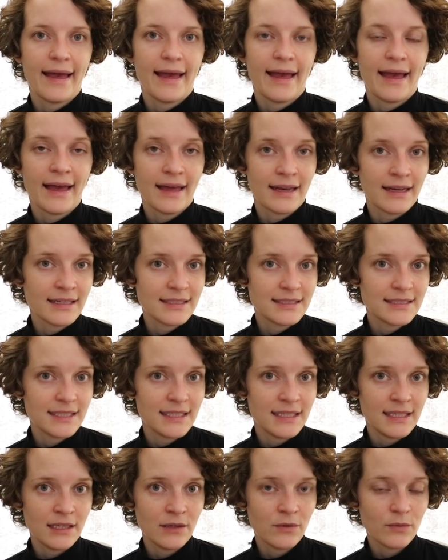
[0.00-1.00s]
Anna
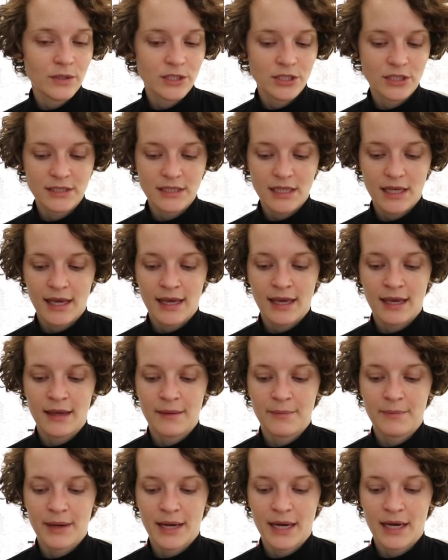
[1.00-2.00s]
T, which is a
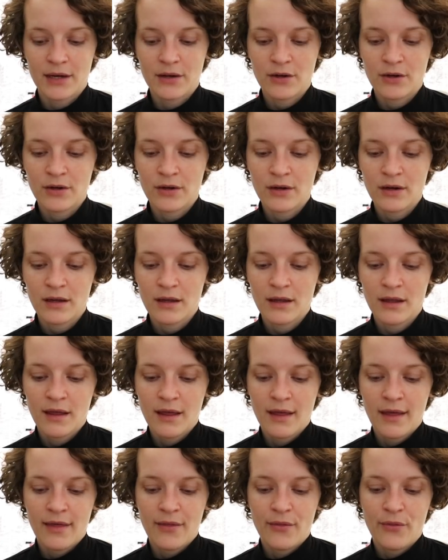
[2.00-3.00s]
pattern
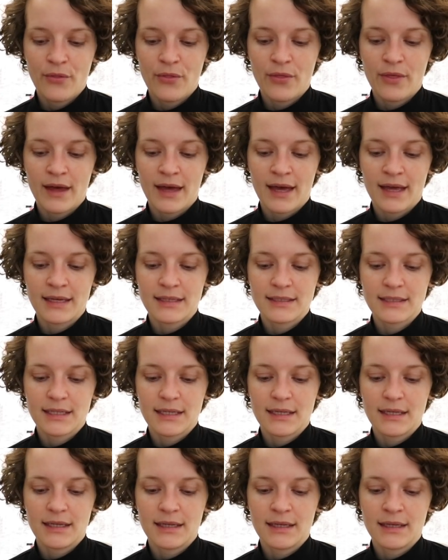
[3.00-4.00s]
that
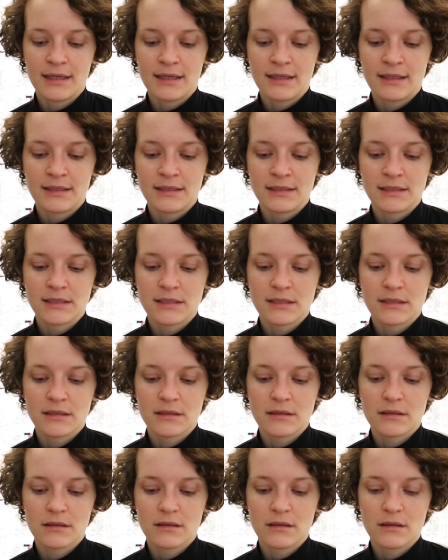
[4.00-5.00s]
is
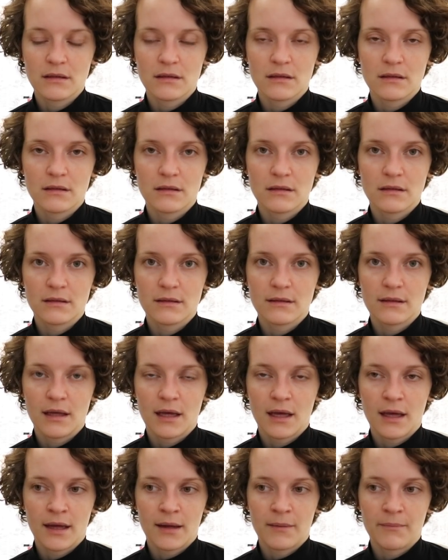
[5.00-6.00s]

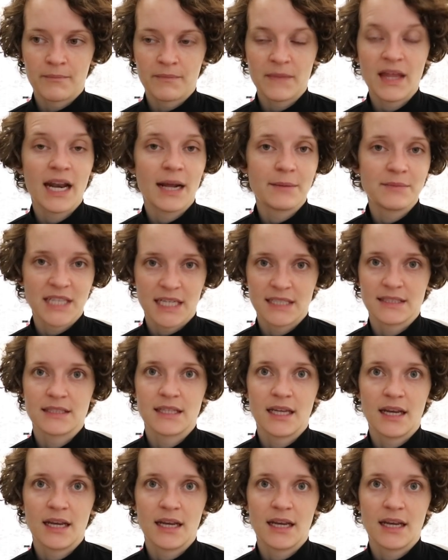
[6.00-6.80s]
that I'm test